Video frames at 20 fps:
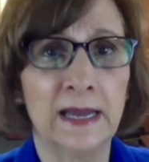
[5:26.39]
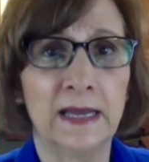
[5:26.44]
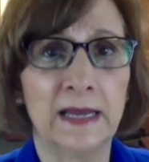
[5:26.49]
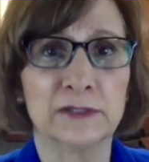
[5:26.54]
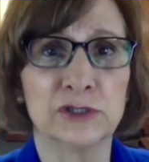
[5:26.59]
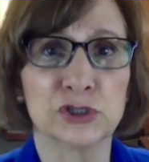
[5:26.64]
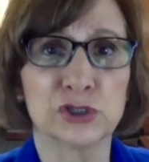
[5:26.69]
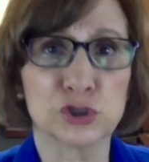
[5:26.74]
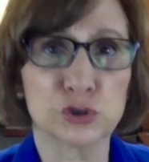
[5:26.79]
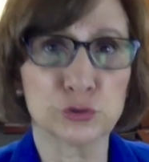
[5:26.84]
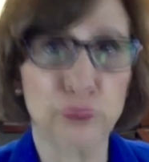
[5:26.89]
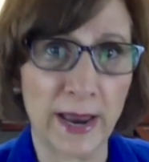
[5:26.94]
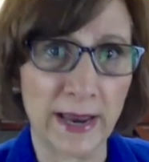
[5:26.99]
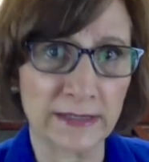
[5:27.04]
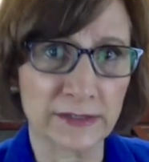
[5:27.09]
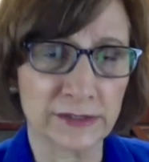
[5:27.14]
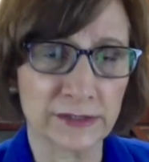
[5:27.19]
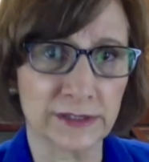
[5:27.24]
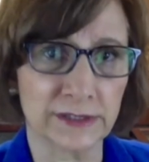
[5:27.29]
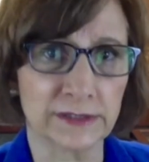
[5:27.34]
a
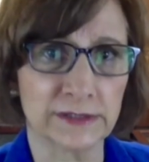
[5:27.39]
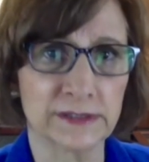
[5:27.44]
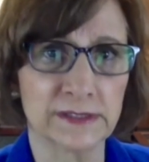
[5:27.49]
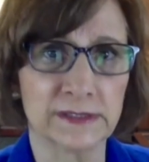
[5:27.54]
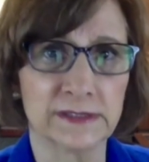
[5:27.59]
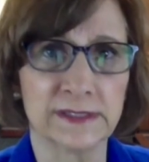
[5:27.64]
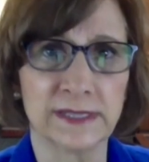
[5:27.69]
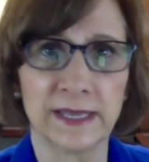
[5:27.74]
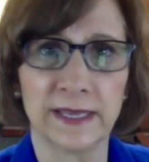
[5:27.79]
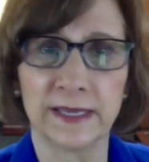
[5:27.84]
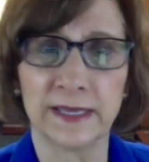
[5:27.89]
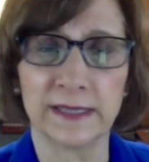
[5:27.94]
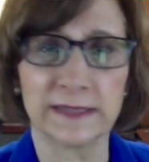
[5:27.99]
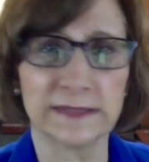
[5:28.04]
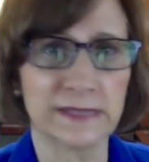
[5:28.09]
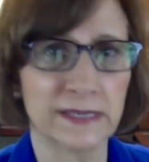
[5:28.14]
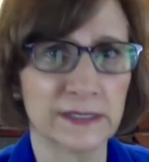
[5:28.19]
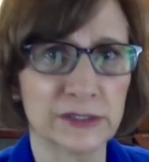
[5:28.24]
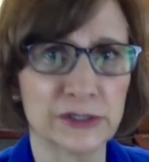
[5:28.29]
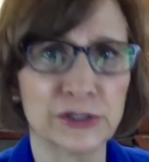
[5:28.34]
distraction to take
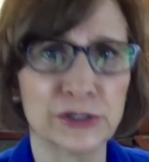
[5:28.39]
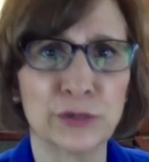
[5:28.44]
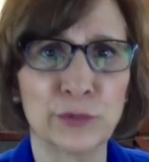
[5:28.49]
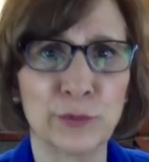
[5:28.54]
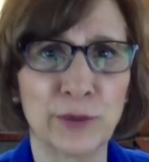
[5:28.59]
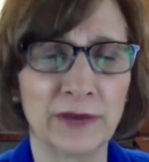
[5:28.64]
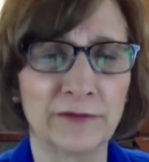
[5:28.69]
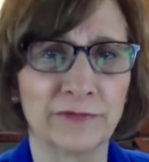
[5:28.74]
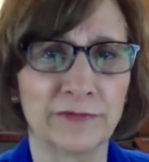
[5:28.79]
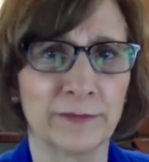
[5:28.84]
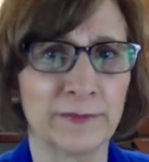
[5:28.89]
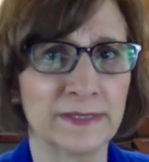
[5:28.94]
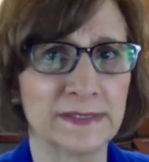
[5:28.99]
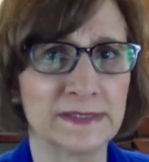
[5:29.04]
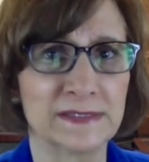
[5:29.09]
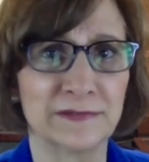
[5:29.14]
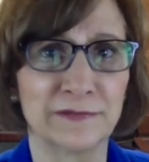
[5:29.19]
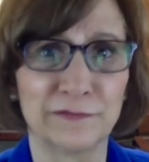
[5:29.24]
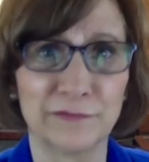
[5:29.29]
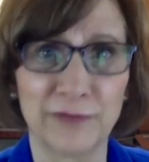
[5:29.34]
attention away from
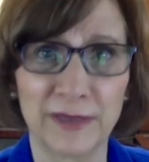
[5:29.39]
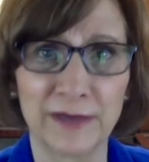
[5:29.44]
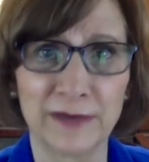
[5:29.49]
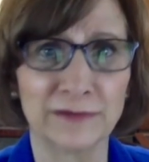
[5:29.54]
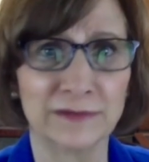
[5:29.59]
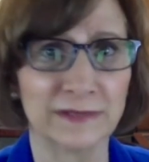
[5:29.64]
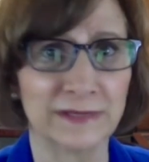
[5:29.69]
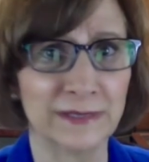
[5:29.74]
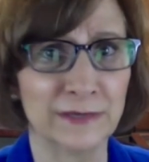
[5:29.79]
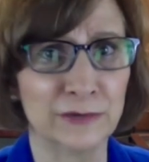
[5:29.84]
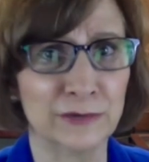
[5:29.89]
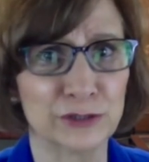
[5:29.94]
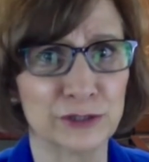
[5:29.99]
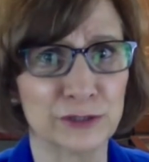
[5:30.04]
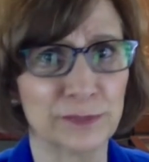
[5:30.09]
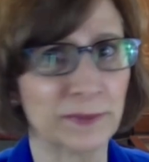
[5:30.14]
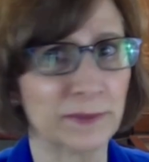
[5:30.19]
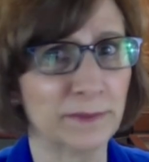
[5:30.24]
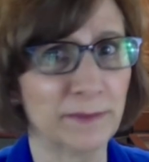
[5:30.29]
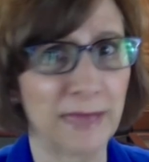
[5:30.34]
his failed
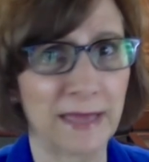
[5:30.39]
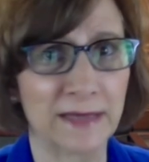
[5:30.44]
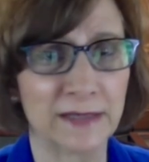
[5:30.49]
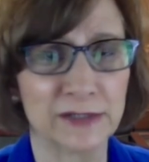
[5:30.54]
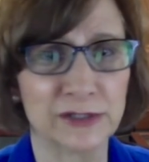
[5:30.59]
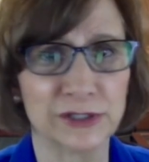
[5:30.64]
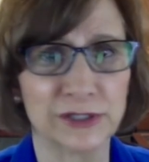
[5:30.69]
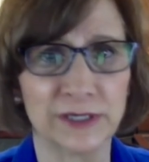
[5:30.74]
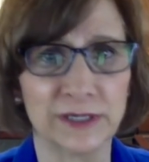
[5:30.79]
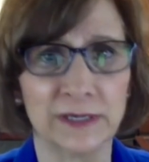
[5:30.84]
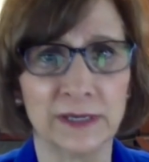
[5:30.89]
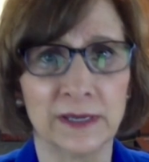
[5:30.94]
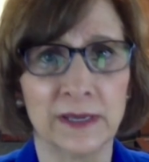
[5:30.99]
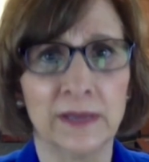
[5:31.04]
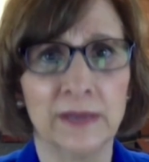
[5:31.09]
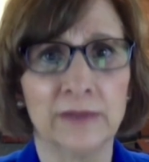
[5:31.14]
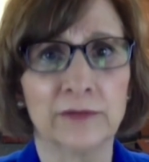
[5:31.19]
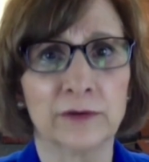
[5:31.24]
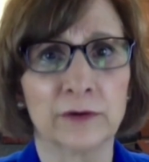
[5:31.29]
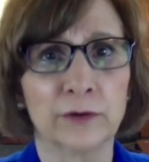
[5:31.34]
leadership in managing
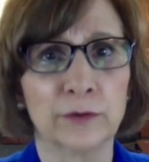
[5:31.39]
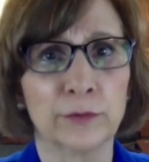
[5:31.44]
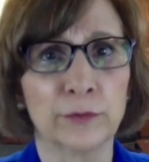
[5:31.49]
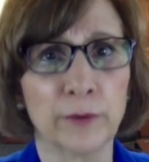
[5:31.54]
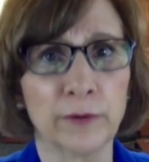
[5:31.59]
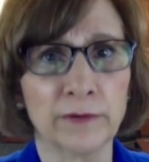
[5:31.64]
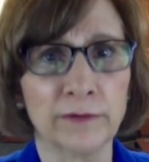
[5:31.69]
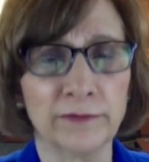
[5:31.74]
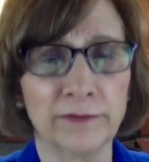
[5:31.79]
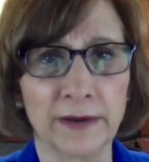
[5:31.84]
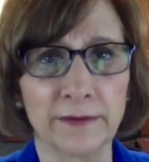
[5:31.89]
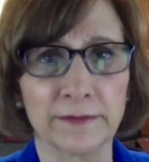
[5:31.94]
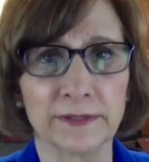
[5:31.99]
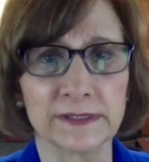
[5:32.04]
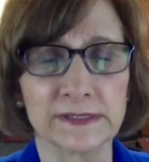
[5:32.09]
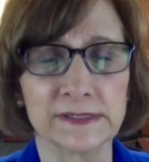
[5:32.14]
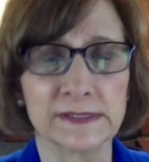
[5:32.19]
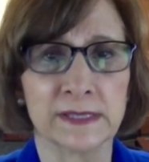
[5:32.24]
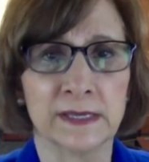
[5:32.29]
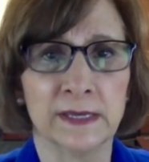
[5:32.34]
the
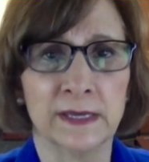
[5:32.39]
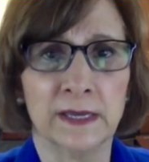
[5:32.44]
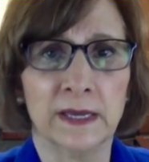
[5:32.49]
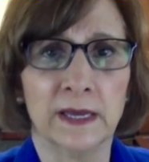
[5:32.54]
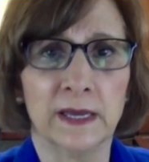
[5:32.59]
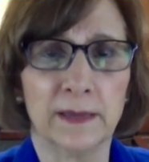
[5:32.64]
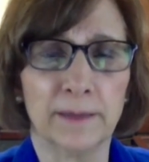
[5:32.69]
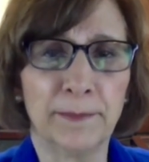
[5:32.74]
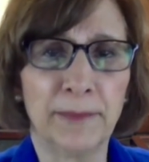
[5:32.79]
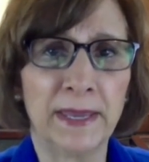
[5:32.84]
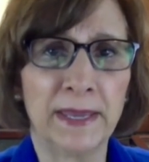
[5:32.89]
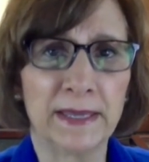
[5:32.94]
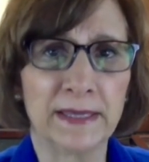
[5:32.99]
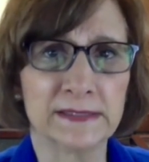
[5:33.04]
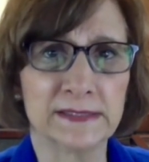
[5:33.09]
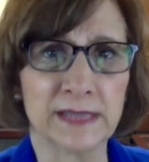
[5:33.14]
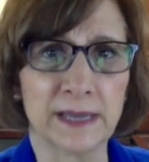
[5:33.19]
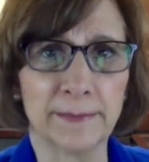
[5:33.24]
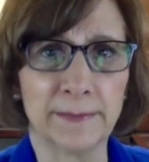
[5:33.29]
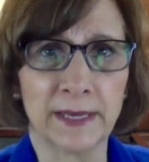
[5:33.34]
coronavirus uh,
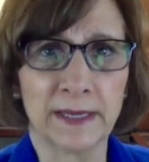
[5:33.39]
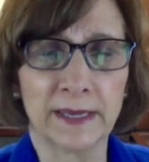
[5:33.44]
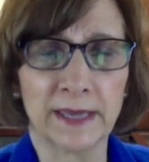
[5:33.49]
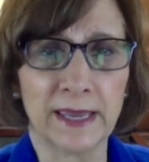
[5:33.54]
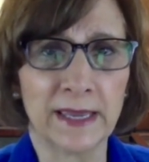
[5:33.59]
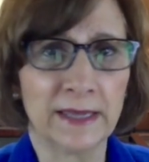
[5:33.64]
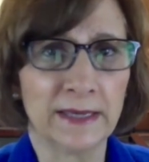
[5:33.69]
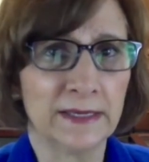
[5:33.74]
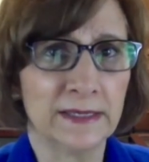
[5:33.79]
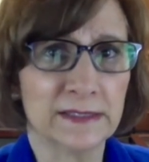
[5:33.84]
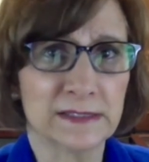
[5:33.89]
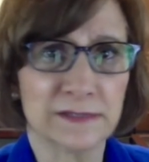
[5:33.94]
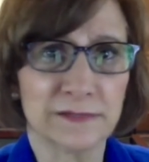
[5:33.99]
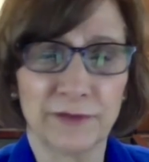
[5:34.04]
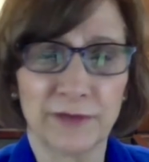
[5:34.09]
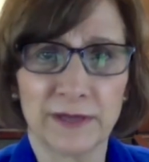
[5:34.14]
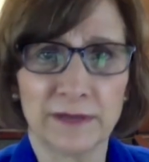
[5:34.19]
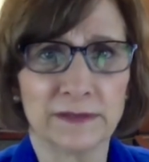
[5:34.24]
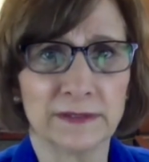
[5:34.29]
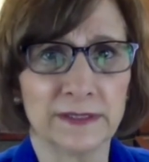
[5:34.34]
pandemic and his
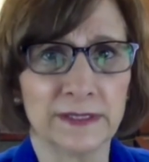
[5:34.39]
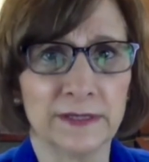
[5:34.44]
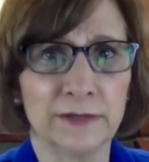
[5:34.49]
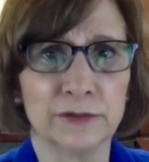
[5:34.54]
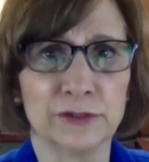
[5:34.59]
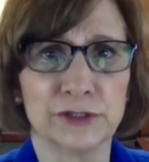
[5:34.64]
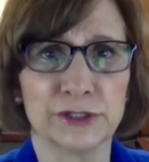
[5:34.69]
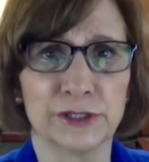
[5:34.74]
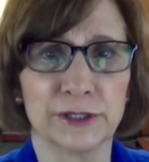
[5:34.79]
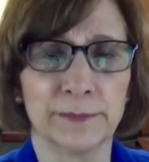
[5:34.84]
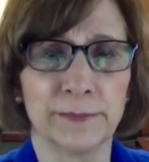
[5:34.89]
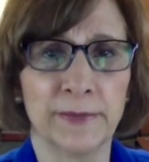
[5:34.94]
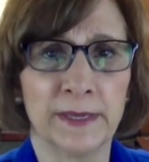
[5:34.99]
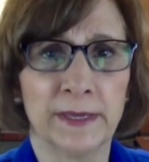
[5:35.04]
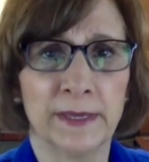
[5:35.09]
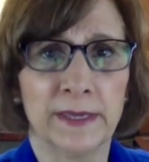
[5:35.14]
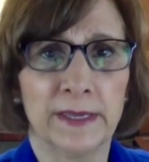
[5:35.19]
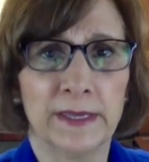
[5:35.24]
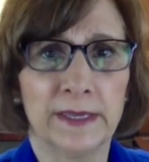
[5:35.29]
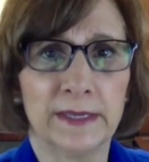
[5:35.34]
failed leadership
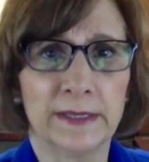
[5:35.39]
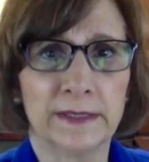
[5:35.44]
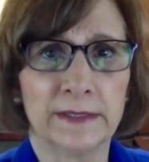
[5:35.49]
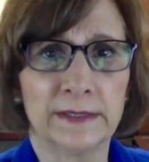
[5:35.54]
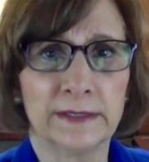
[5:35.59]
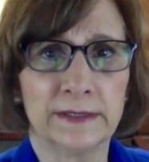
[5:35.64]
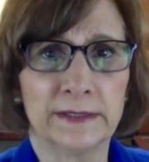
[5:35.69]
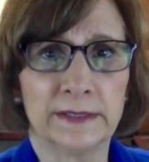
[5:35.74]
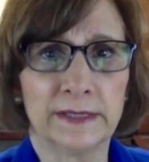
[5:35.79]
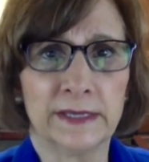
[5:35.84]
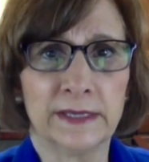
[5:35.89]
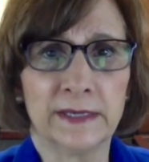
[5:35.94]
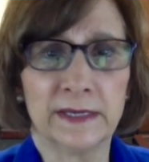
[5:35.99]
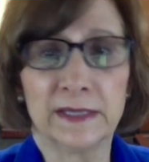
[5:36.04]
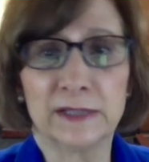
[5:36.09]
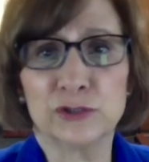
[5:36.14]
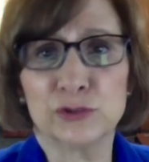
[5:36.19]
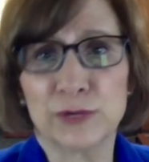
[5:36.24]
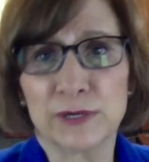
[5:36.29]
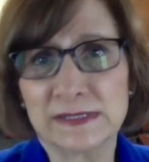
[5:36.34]
in, in
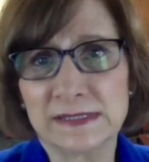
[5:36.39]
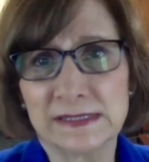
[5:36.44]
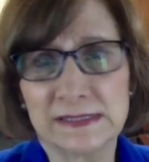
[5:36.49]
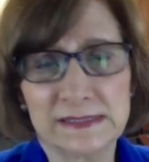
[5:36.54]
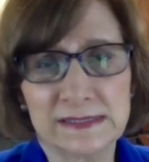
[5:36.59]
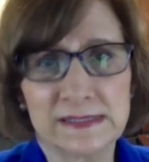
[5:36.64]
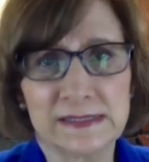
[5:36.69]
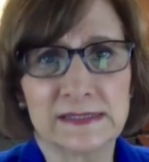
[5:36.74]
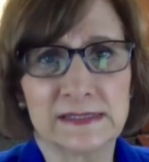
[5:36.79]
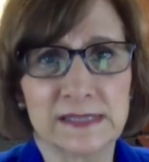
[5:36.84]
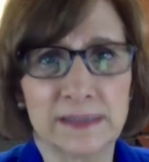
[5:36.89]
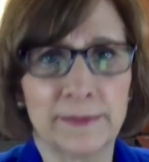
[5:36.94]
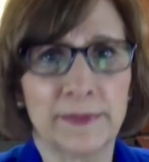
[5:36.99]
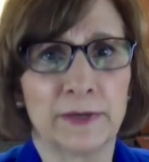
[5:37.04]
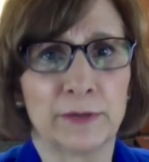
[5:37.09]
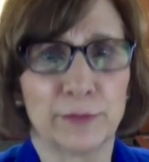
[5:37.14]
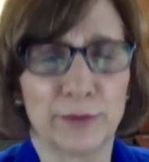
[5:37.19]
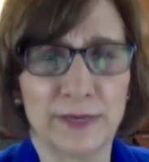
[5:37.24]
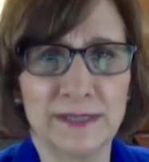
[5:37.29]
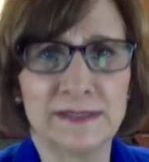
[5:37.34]
addressing
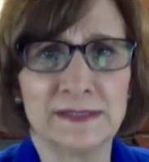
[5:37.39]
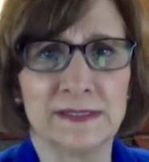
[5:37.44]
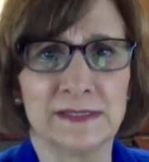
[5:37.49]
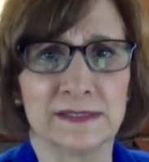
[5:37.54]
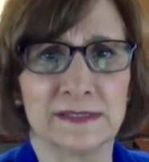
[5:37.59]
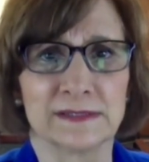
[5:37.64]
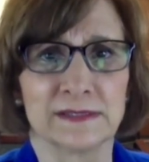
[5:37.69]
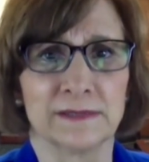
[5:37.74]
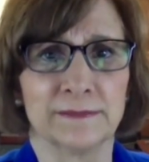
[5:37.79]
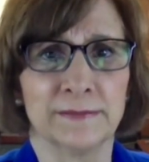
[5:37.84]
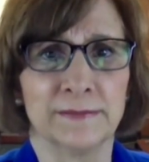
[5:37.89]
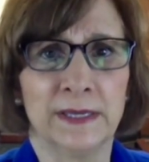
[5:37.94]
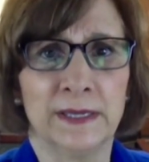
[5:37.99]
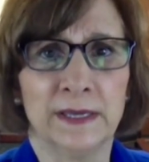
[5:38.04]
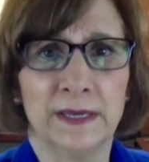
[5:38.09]
systemic racism,